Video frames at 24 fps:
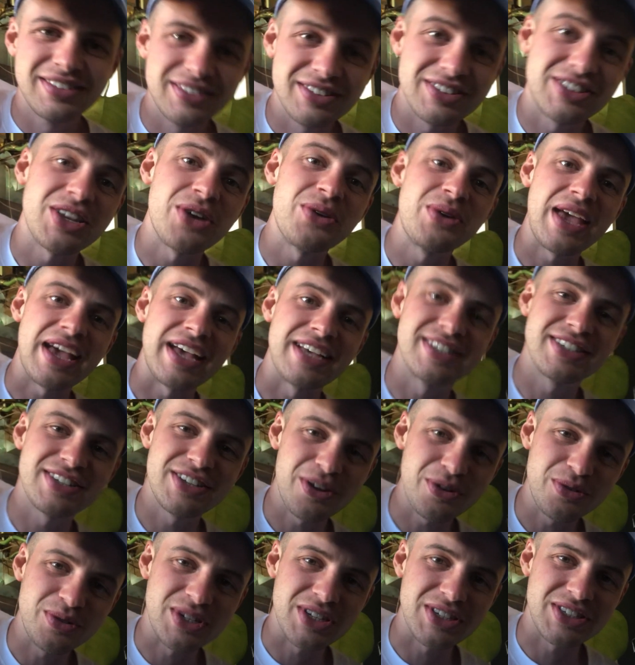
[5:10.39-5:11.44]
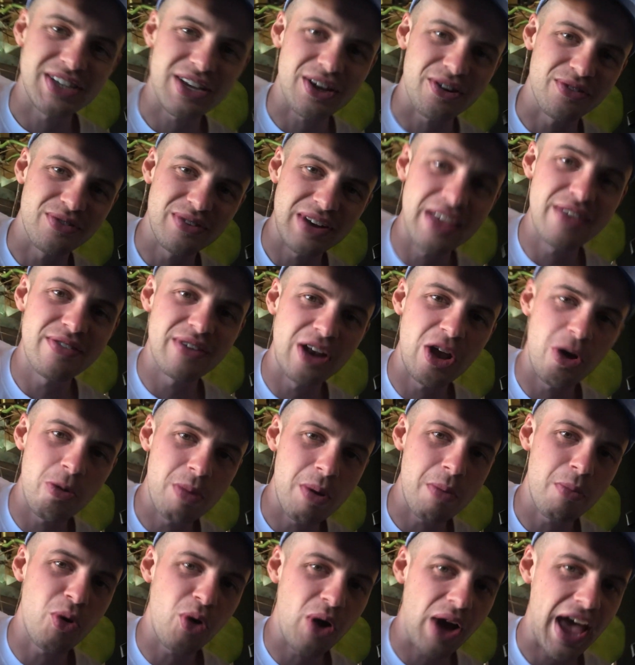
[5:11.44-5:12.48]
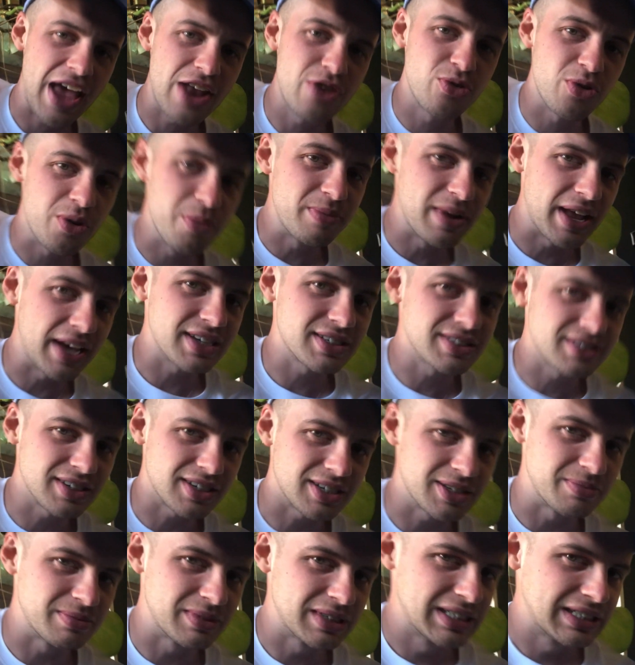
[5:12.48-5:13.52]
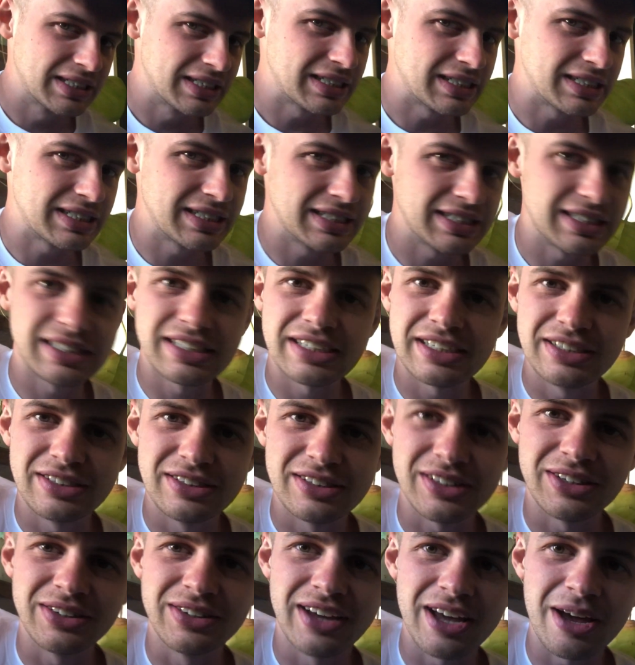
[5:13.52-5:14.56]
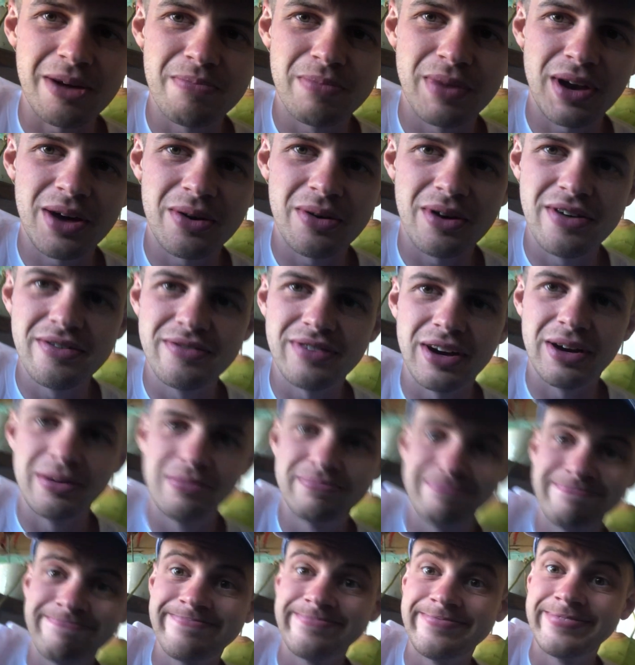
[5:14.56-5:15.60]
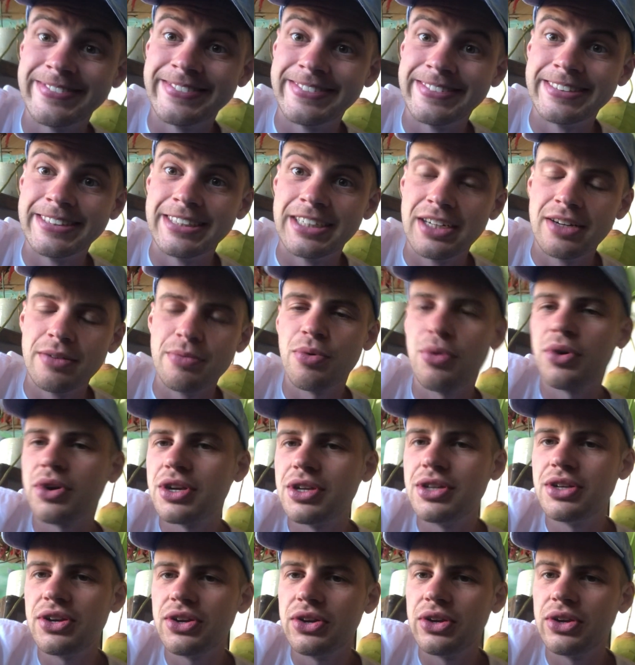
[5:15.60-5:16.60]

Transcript: So yes, note to self, leave a little bit more headroom next time so you don't get a blowover. What can you do?